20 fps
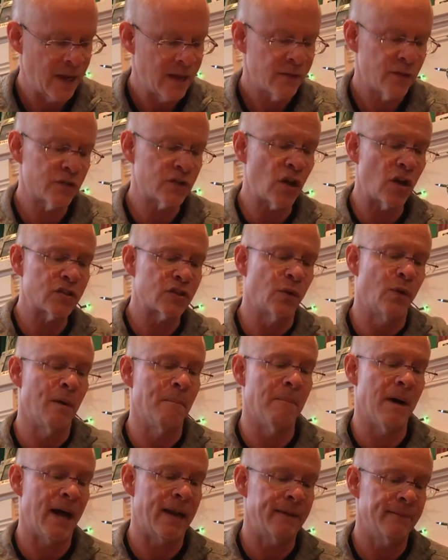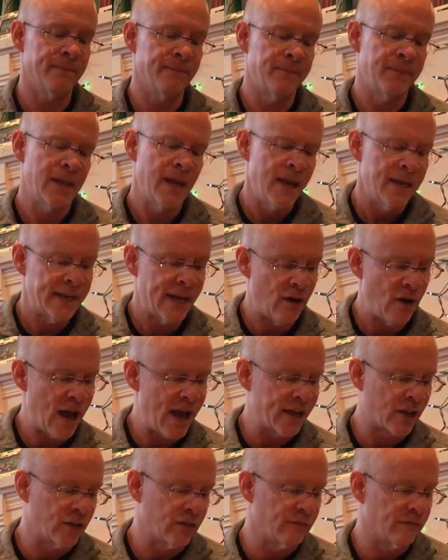There's also a mutt. Now,
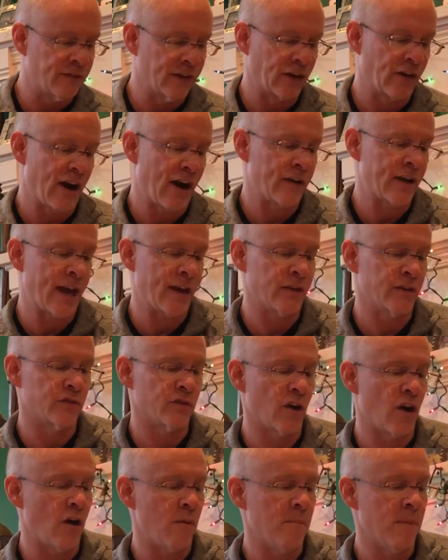I couldn't figure out how to draw a